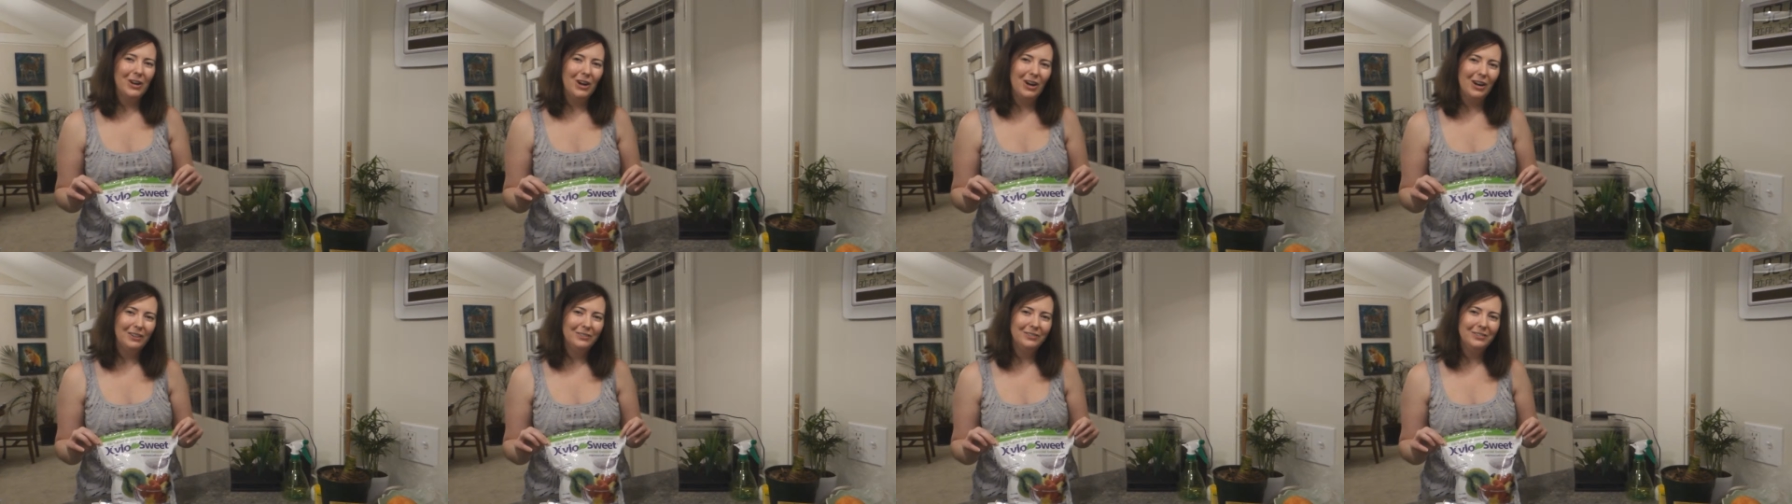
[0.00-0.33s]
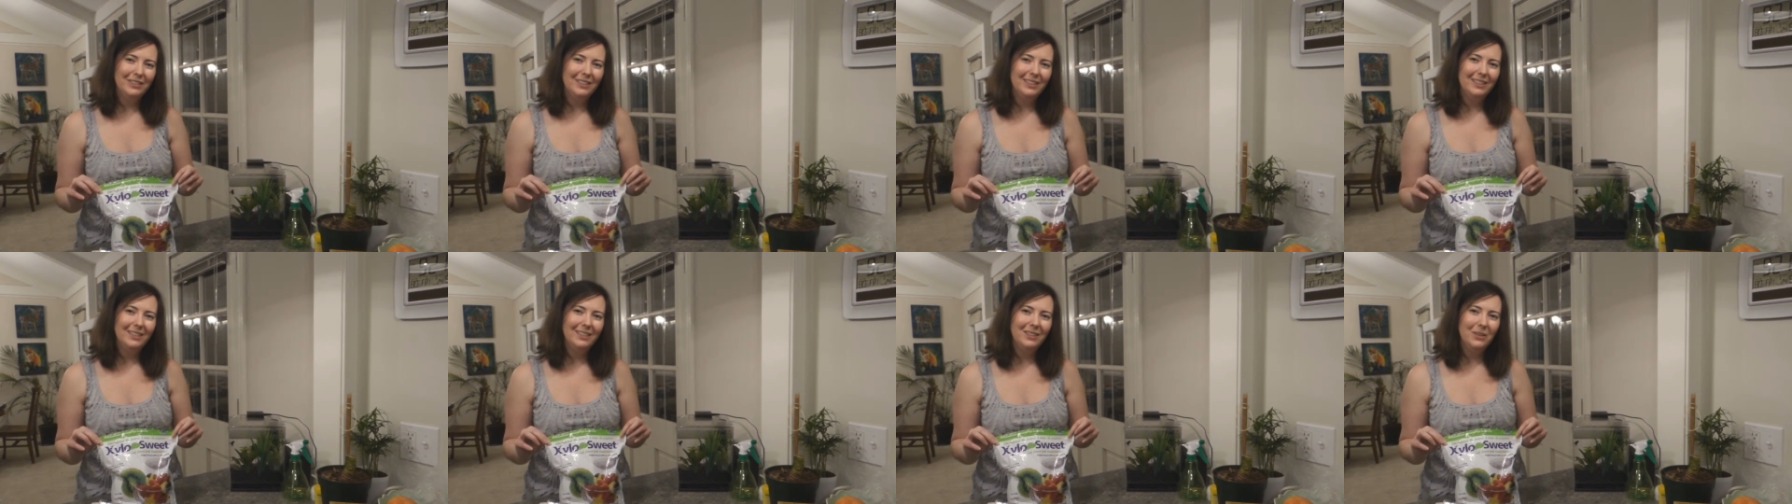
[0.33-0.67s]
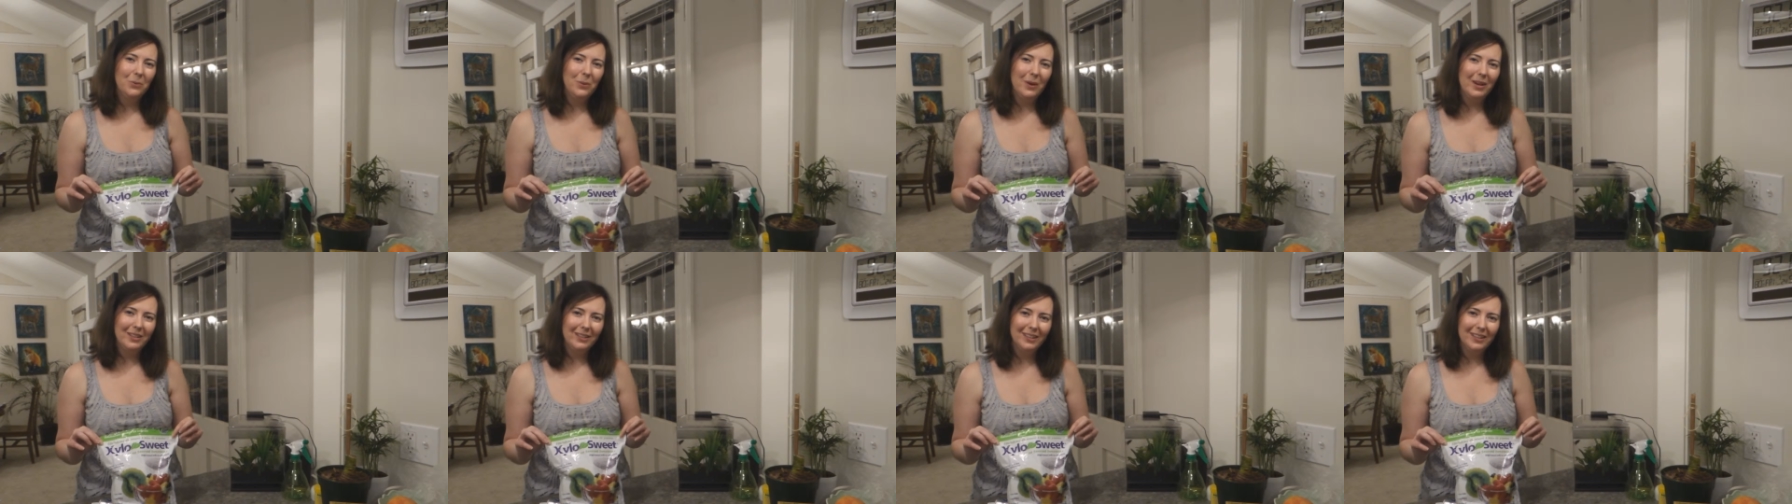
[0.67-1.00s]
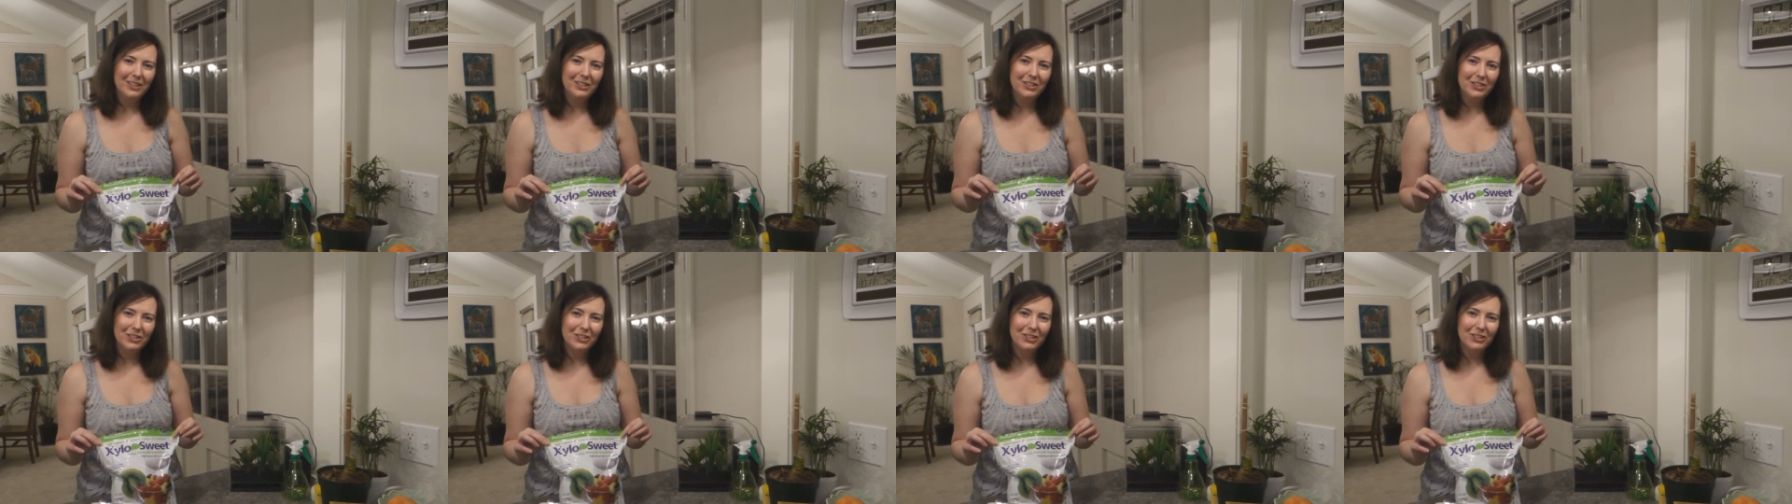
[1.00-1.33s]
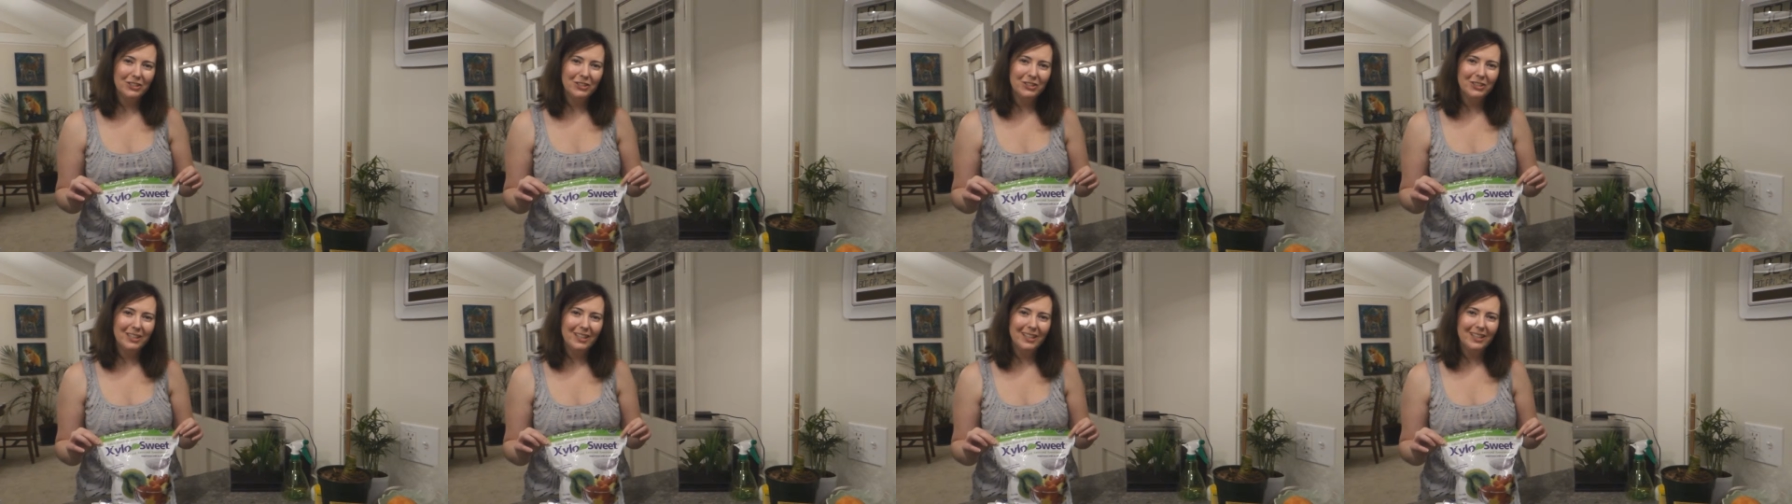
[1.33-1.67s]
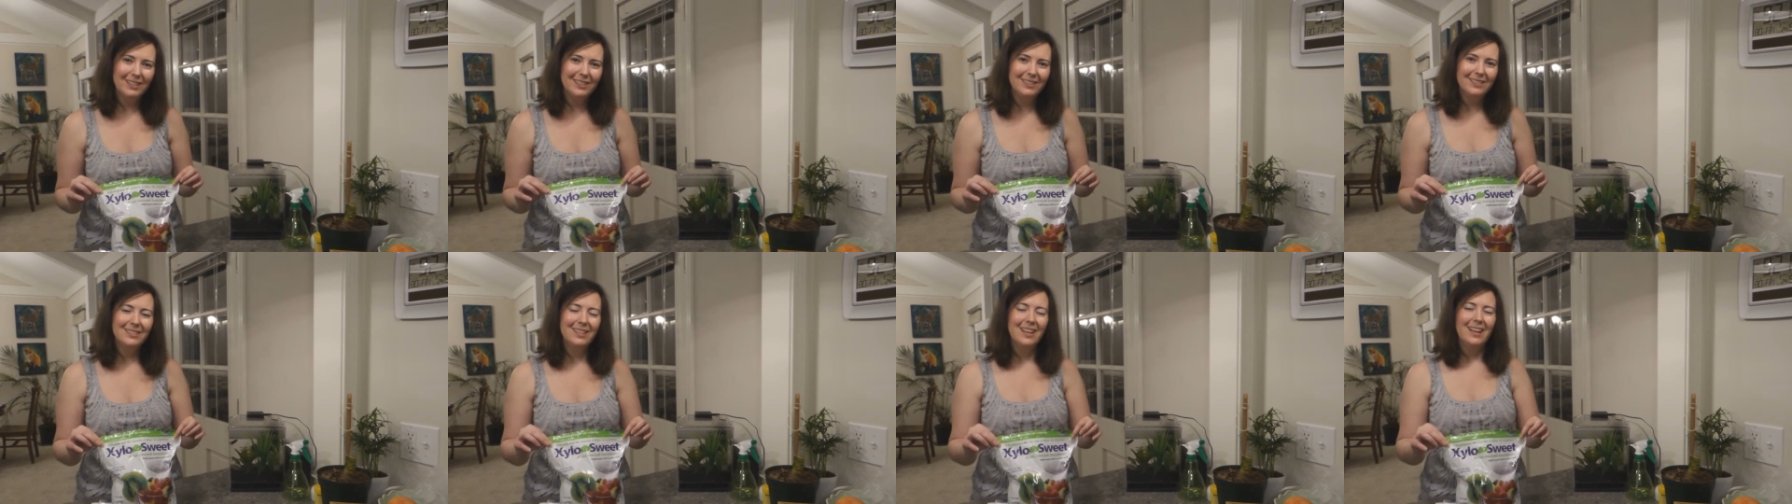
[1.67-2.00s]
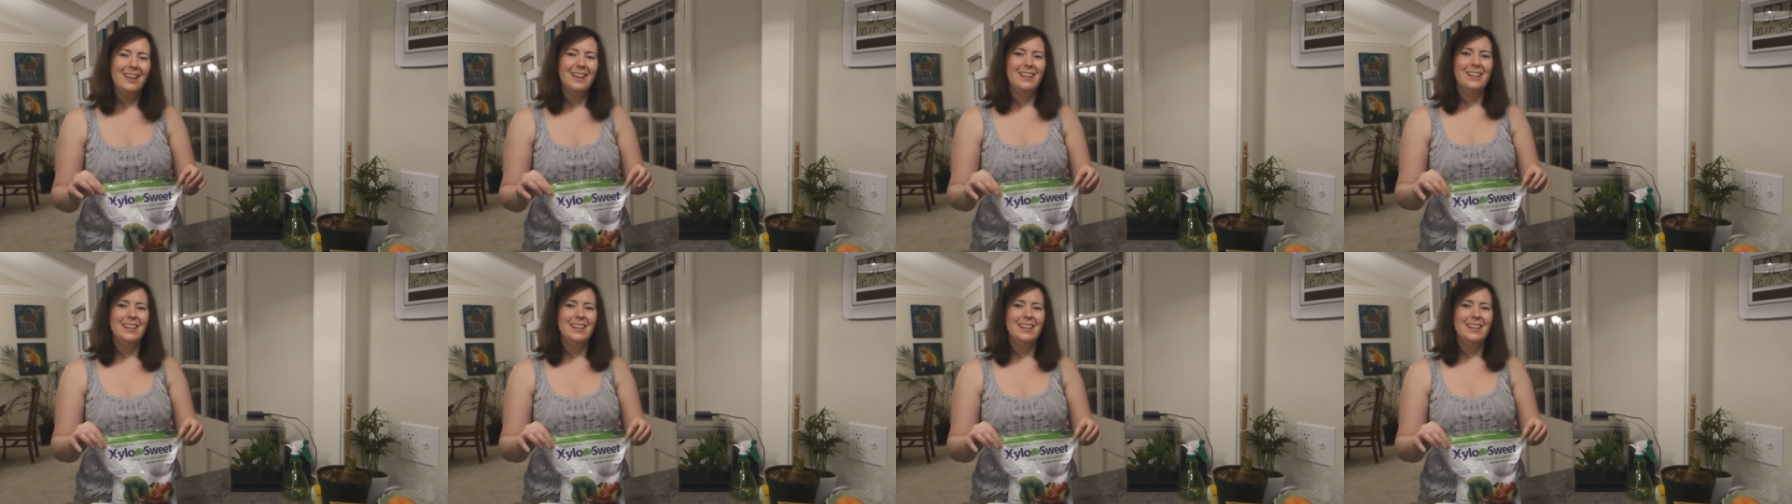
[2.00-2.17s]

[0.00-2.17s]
coffee quite like sugar does.